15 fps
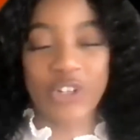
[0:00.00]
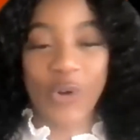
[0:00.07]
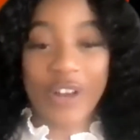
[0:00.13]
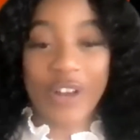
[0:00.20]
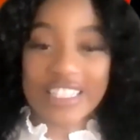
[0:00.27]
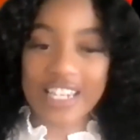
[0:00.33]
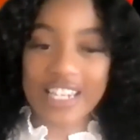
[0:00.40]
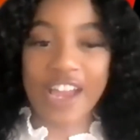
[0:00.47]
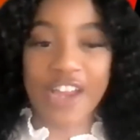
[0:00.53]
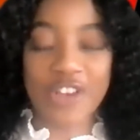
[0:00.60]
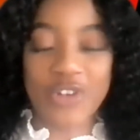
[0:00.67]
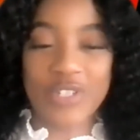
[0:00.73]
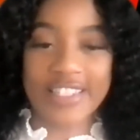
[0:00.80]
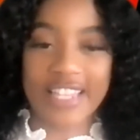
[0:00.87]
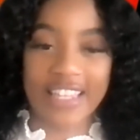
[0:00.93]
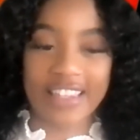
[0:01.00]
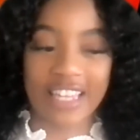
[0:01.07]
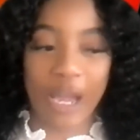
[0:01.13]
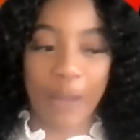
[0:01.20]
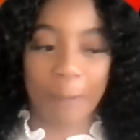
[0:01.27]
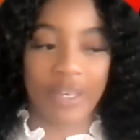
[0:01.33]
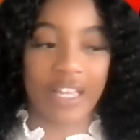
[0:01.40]
crazy that you say
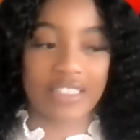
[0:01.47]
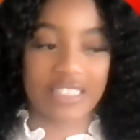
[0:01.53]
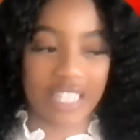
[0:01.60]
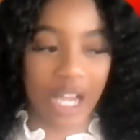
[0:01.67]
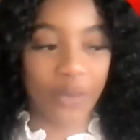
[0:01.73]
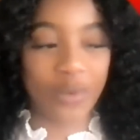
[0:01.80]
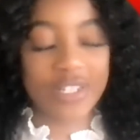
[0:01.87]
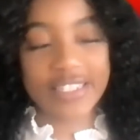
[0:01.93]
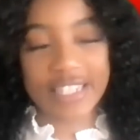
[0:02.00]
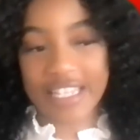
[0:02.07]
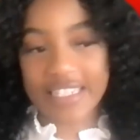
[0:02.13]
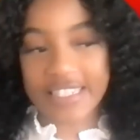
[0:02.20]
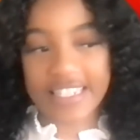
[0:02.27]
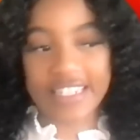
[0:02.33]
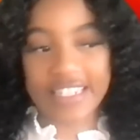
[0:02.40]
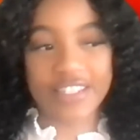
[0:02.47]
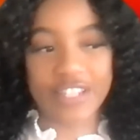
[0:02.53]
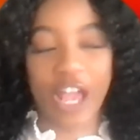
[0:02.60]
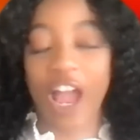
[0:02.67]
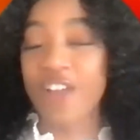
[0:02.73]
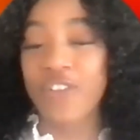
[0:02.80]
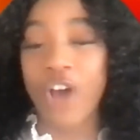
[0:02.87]
that, because I always say, since
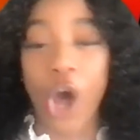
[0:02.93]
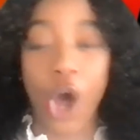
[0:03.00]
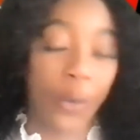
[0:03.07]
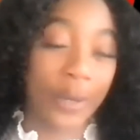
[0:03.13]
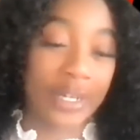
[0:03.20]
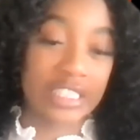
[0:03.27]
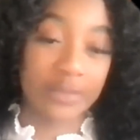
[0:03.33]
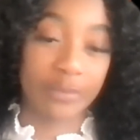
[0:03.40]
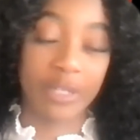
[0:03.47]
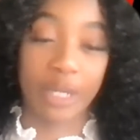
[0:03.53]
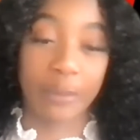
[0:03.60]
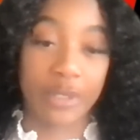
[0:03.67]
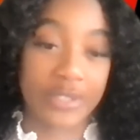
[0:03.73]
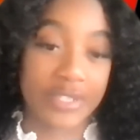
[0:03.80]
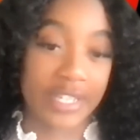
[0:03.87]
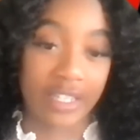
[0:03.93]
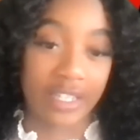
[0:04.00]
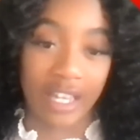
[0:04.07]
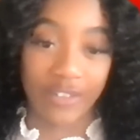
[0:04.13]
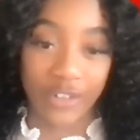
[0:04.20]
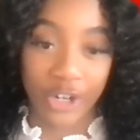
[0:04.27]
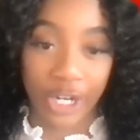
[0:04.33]
I've always been a music
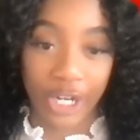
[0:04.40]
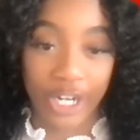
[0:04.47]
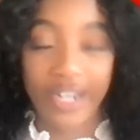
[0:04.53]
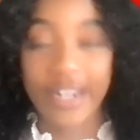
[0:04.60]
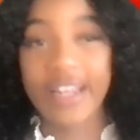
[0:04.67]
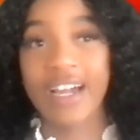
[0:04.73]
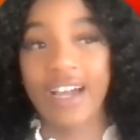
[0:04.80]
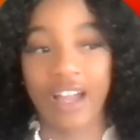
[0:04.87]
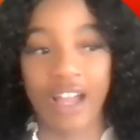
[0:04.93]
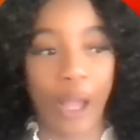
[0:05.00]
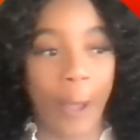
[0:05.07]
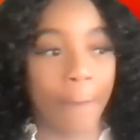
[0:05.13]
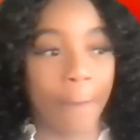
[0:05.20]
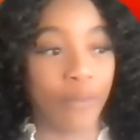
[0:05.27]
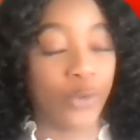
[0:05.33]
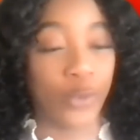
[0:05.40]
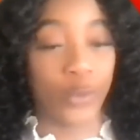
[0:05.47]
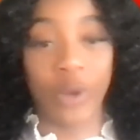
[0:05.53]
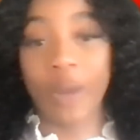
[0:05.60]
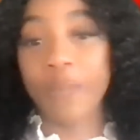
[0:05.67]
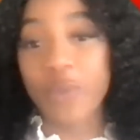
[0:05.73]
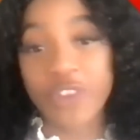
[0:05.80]
lover, grew
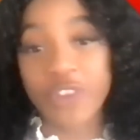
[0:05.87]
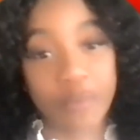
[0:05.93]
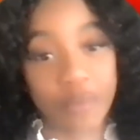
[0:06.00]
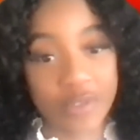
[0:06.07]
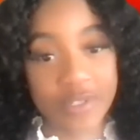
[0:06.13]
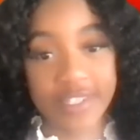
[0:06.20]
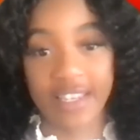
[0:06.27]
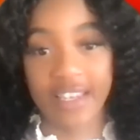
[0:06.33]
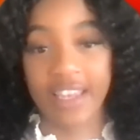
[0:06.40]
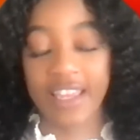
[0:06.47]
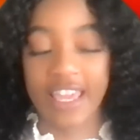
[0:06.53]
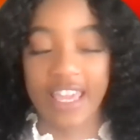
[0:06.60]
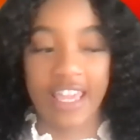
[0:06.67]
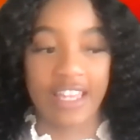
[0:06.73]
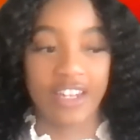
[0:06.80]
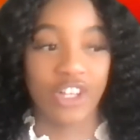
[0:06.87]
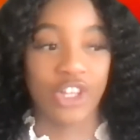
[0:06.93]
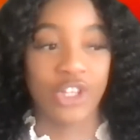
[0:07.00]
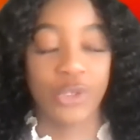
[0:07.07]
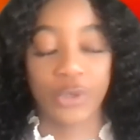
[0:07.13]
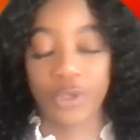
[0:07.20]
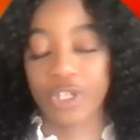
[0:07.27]
up with music, it
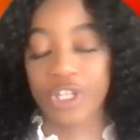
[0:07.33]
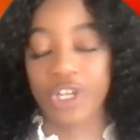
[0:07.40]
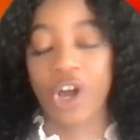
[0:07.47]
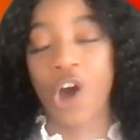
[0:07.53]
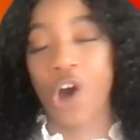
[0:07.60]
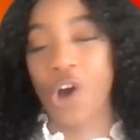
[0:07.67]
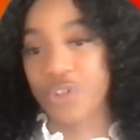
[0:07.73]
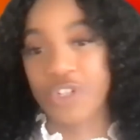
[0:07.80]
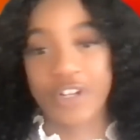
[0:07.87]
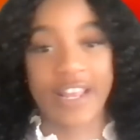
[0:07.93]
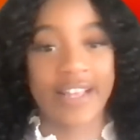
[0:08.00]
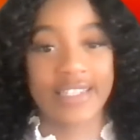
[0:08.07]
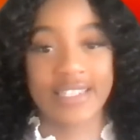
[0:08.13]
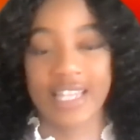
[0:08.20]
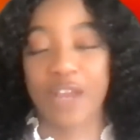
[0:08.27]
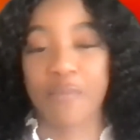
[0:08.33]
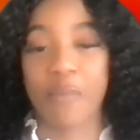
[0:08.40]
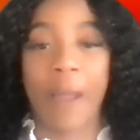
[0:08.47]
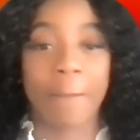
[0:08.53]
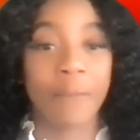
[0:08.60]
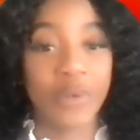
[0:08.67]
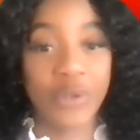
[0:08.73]
literally alternates like my
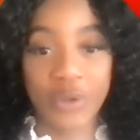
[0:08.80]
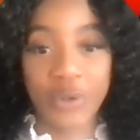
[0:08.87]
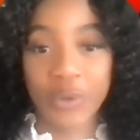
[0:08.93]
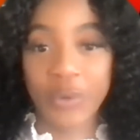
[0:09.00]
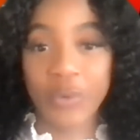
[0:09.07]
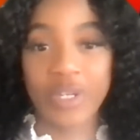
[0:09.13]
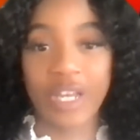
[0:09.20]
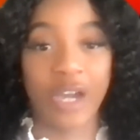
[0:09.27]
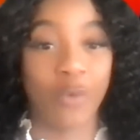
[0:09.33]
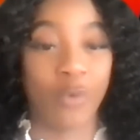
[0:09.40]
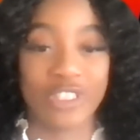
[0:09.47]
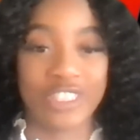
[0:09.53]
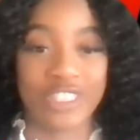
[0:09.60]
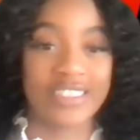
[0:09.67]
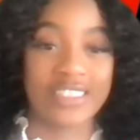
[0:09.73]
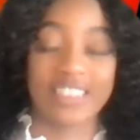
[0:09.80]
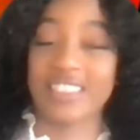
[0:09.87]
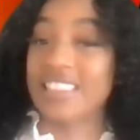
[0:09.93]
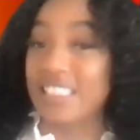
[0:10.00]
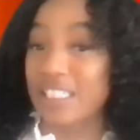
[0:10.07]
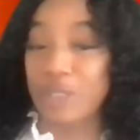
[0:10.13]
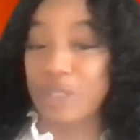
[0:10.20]
mood, which is
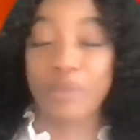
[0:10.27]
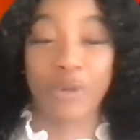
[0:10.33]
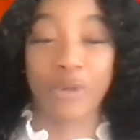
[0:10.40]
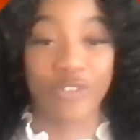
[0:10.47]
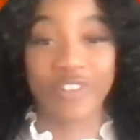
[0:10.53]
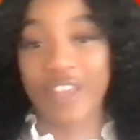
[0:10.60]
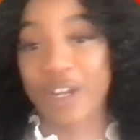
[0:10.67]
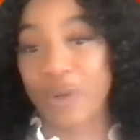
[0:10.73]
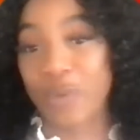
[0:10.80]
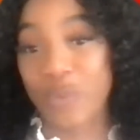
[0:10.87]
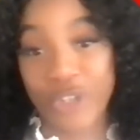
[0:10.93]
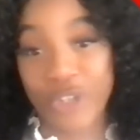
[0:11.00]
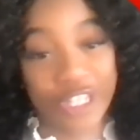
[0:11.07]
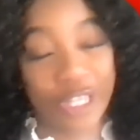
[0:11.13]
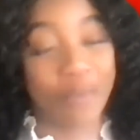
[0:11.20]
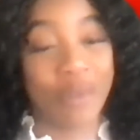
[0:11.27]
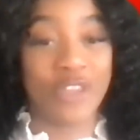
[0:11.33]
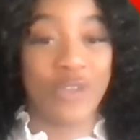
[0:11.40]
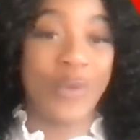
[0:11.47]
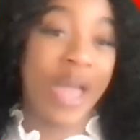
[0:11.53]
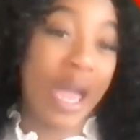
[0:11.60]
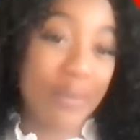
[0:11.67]
statistically proven that it will, it can make
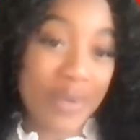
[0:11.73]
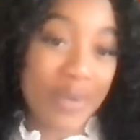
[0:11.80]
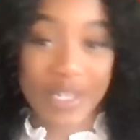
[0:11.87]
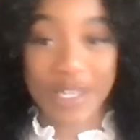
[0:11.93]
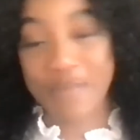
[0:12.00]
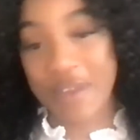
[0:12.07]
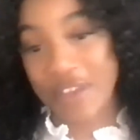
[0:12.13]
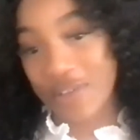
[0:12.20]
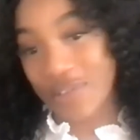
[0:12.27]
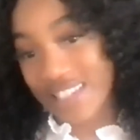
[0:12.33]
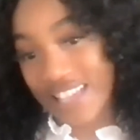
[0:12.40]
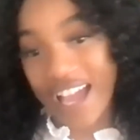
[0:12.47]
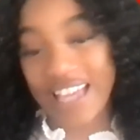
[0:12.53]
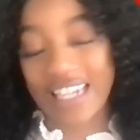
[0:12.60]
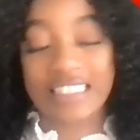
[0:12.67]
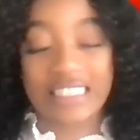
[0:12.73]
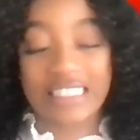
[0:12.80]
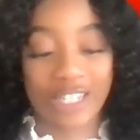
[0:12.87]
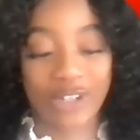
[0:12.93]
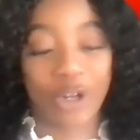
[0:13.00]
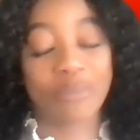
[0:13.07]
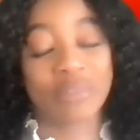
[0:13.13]
you happy, it can make you sad,
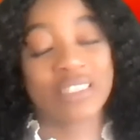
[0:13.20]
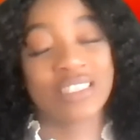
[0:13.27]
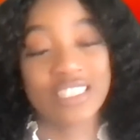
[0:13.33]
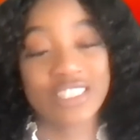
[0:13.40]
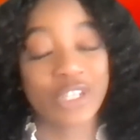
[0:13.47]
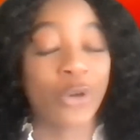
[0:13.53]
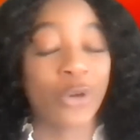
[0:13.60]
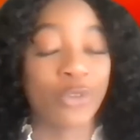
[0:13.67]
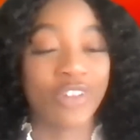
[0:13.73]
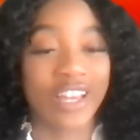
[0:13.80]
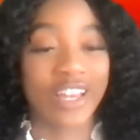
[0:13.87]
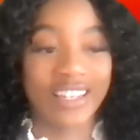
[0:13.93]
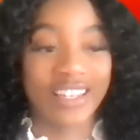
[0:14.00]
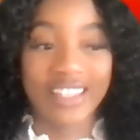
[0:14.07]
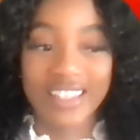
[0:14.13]
etc. But since COVID,